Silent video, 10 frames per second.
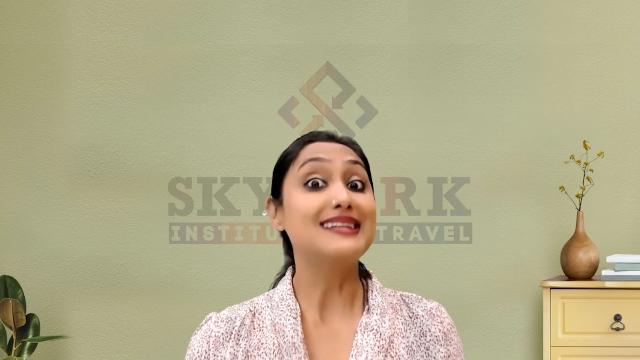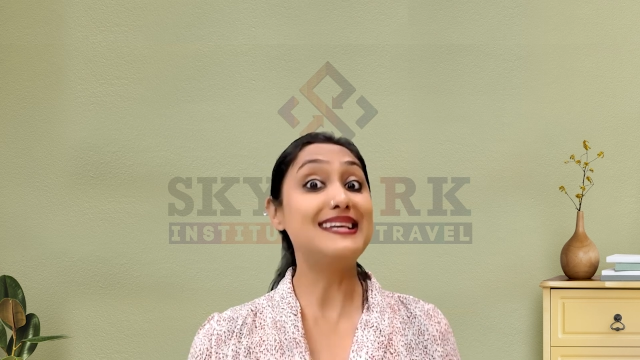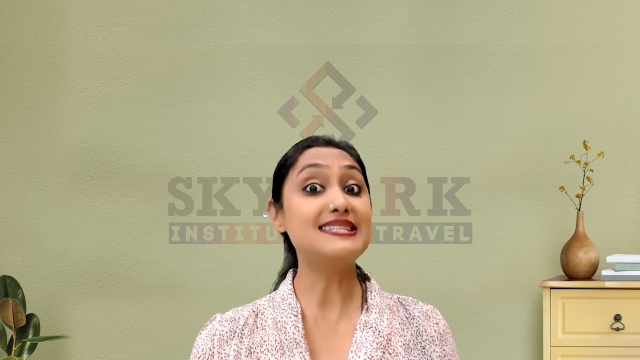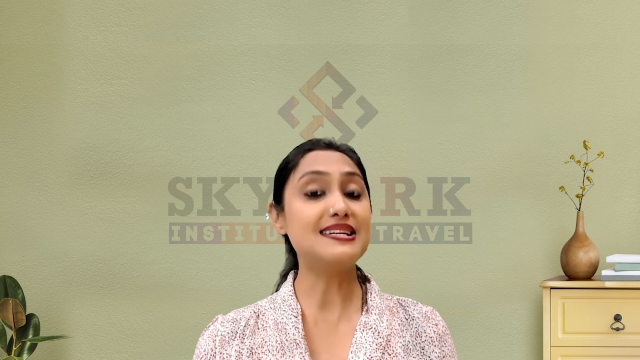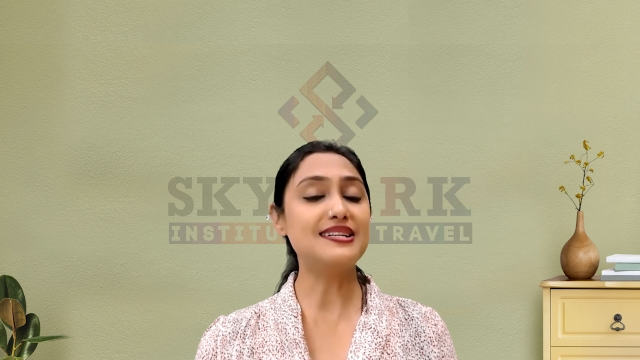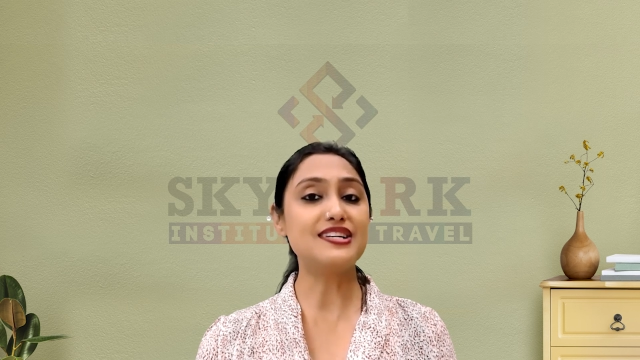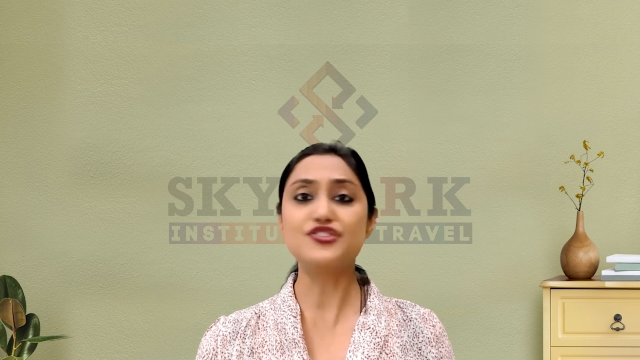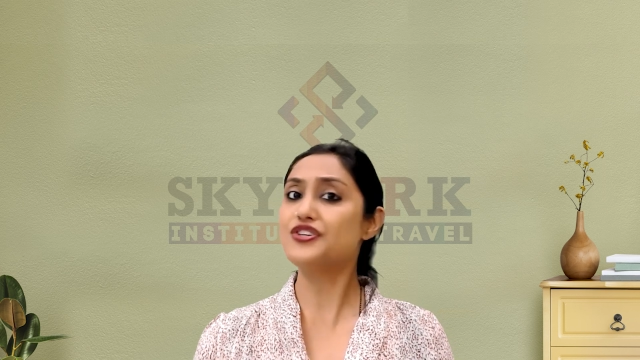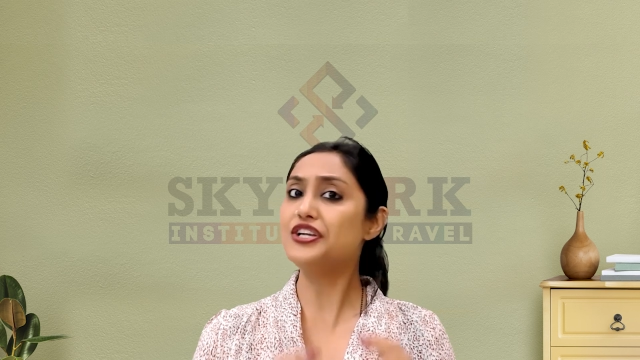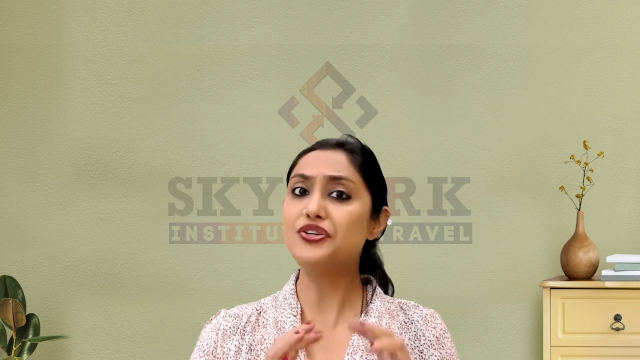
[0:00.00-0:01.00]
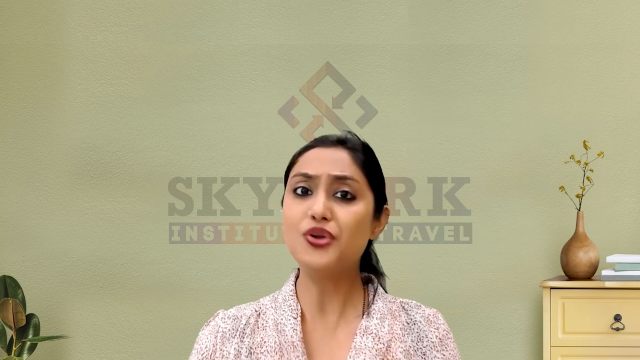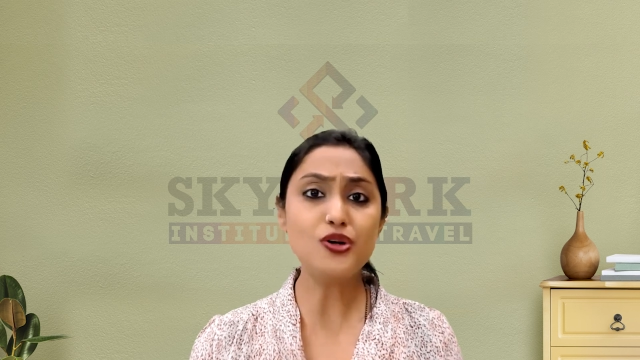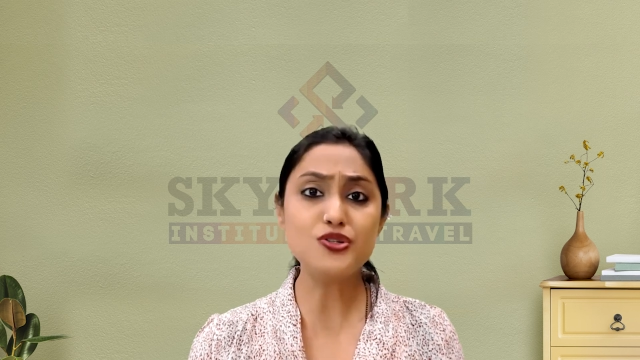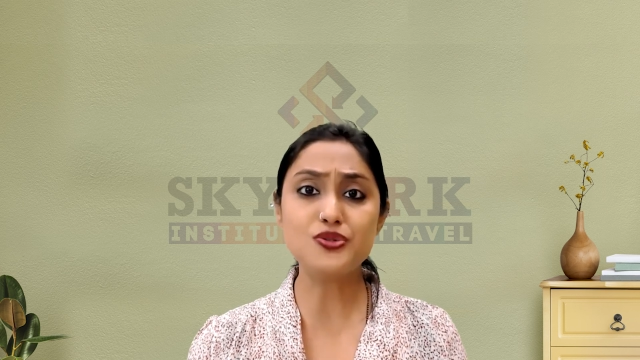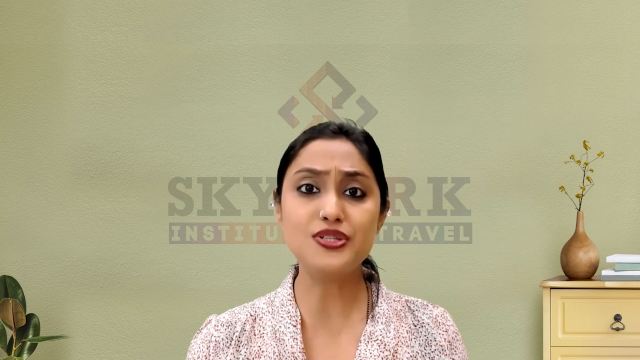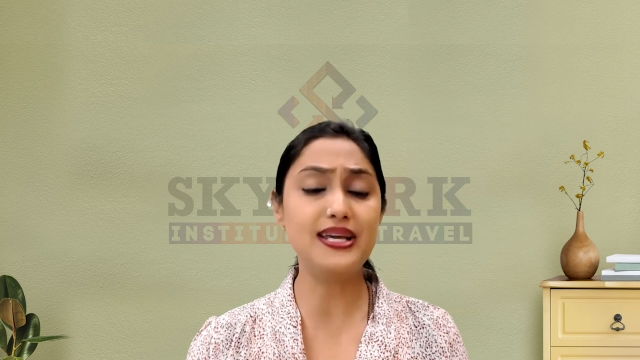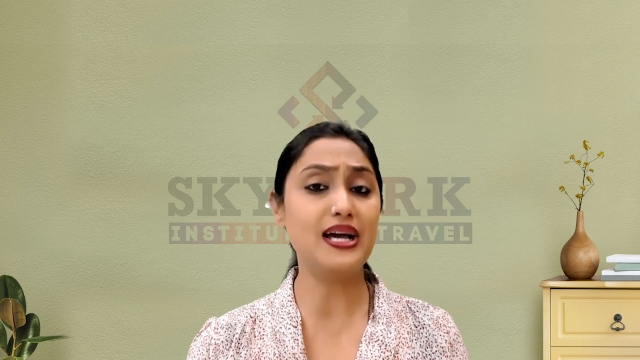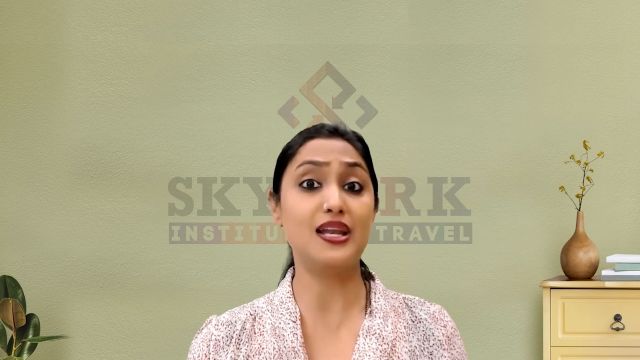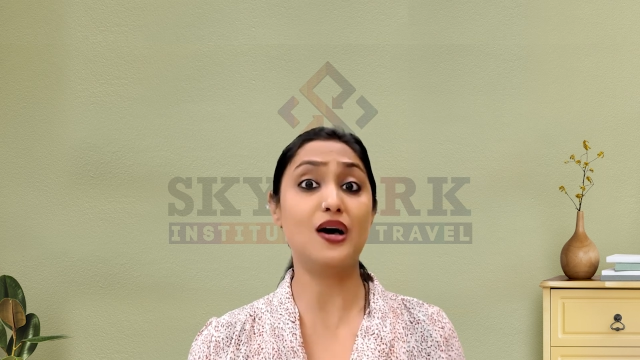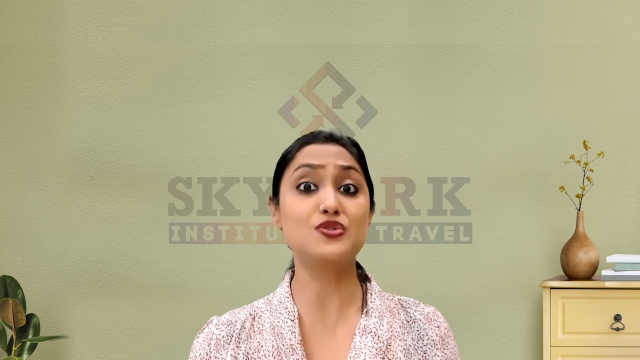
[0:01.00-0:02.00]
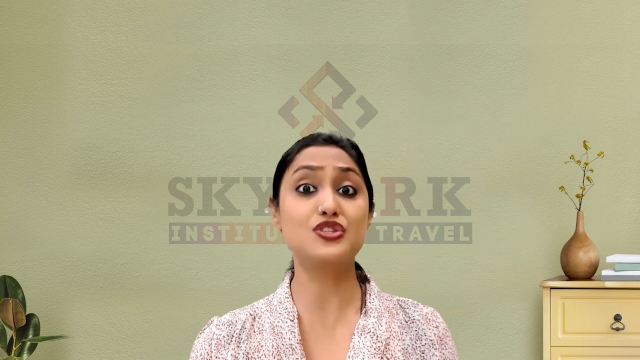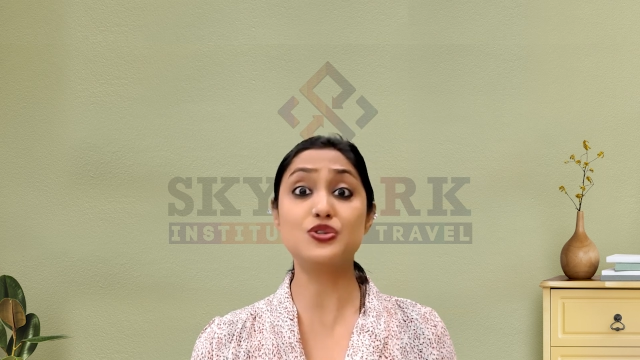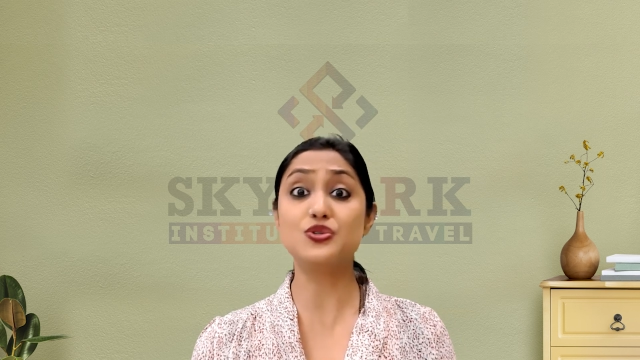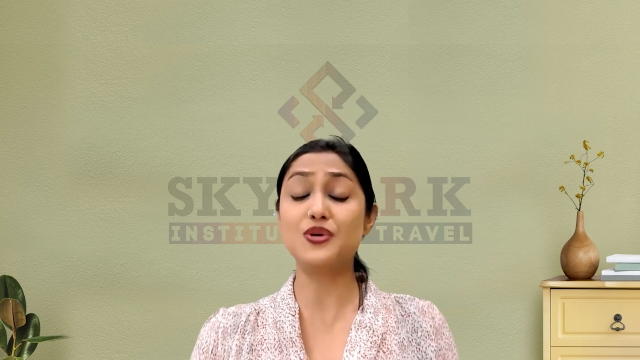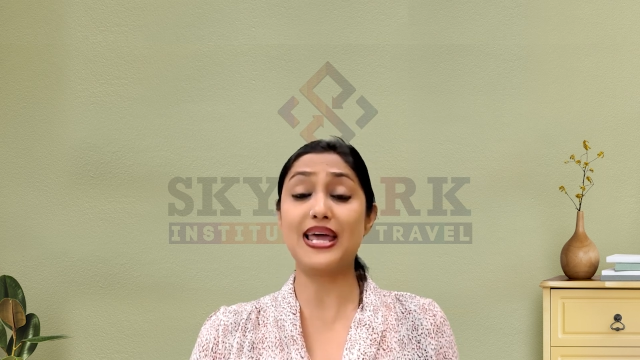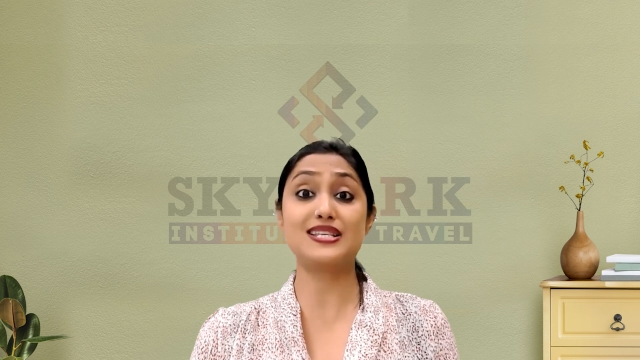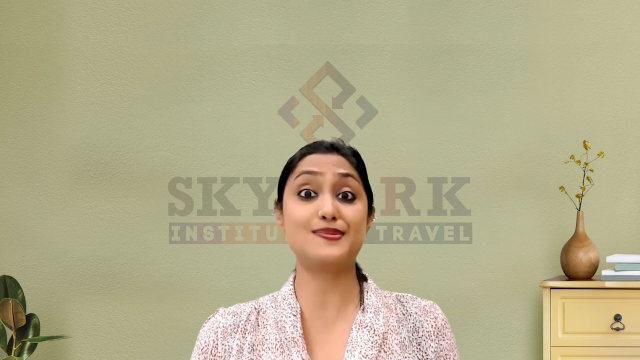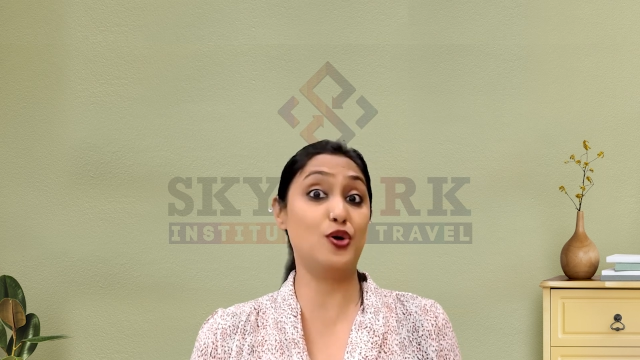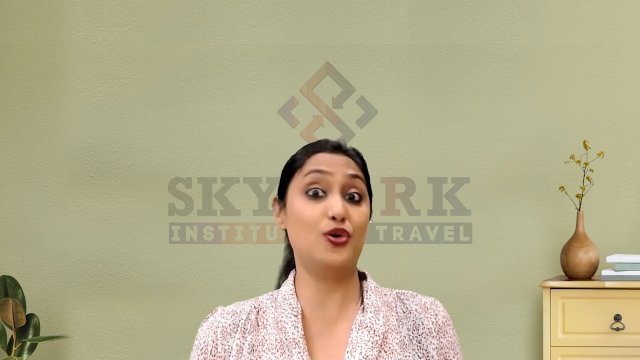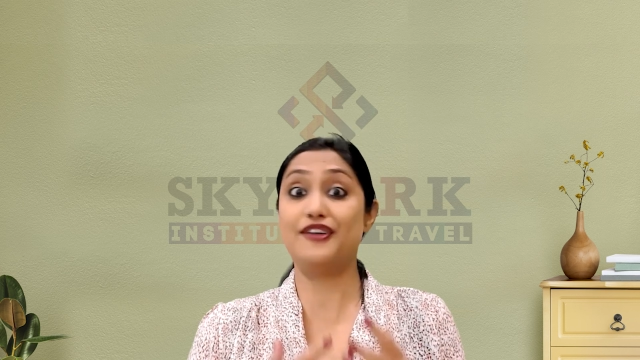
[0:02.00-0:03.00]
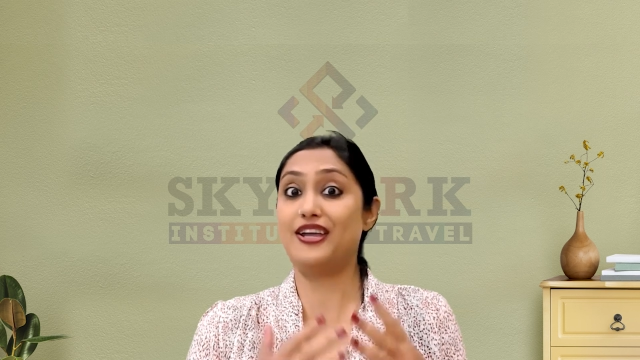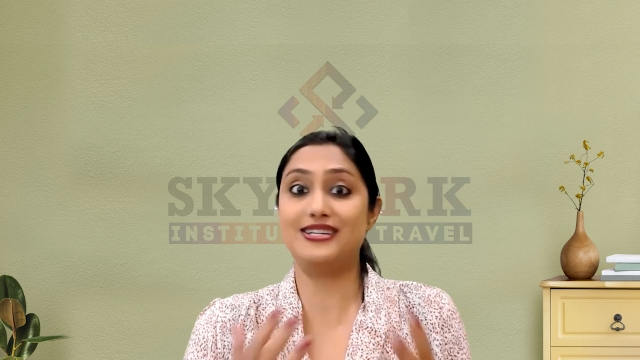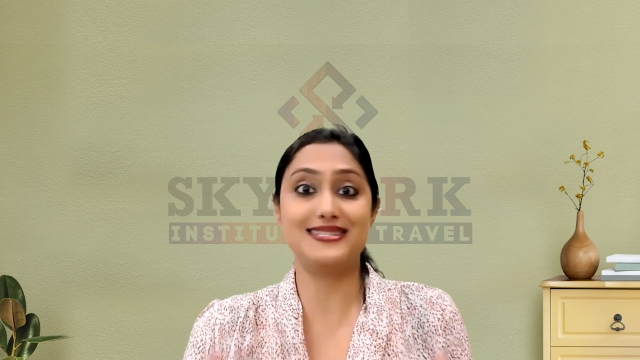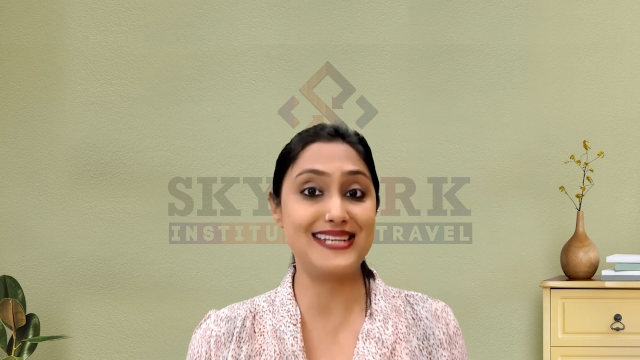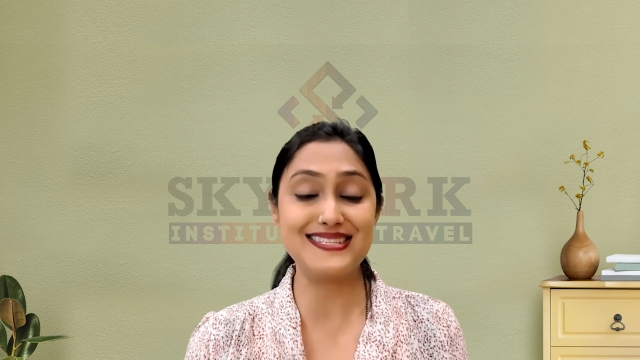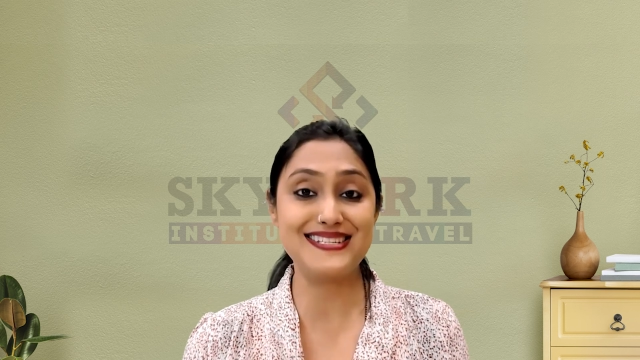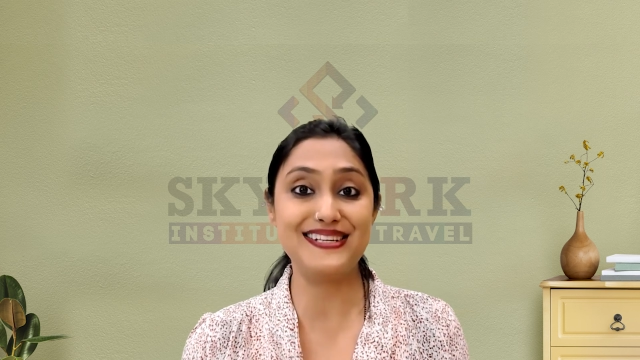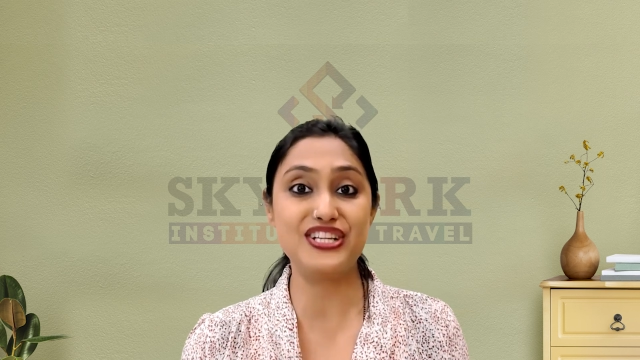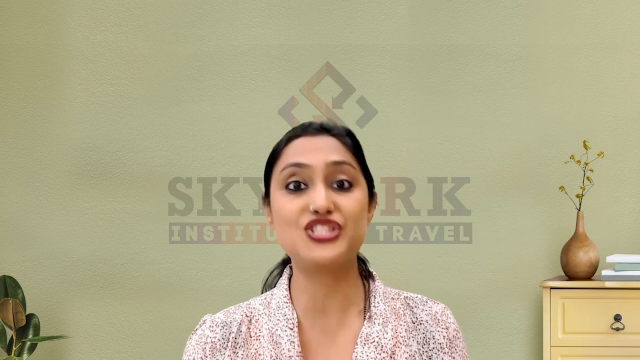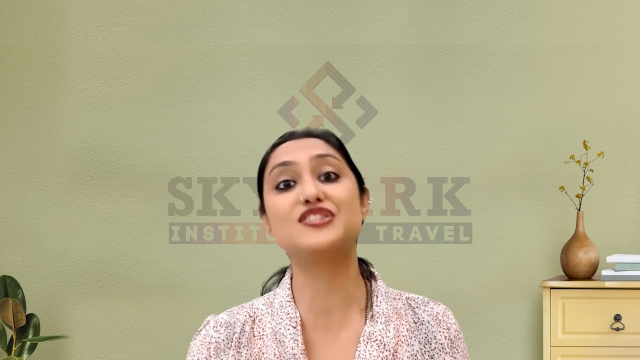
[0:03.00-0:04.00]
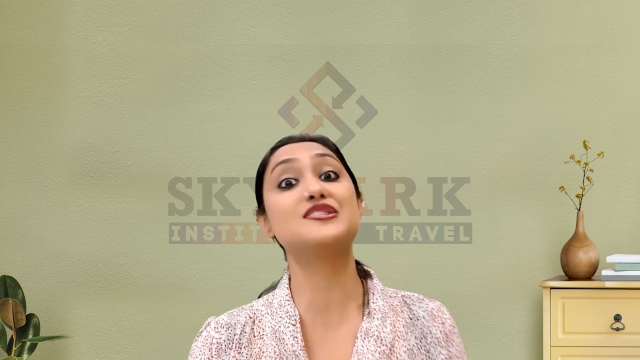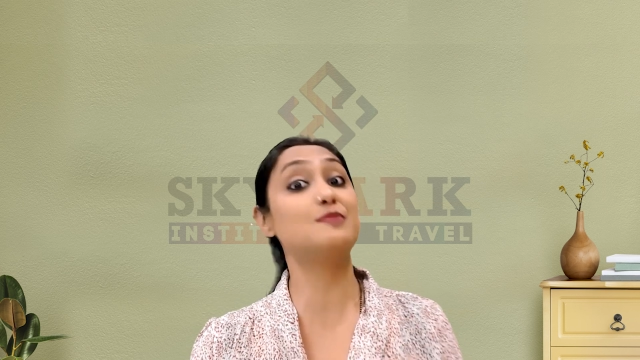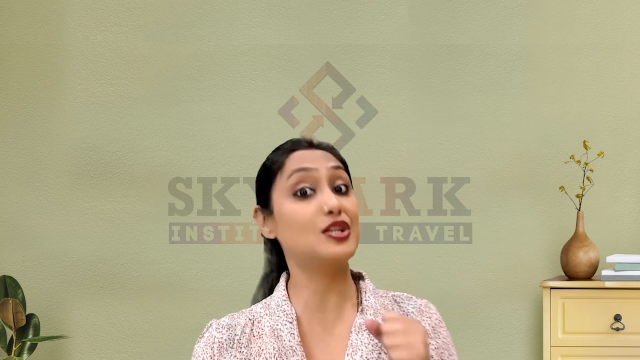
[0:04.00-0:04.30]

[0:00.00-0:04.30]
This industry not only allows you to explore various destinations,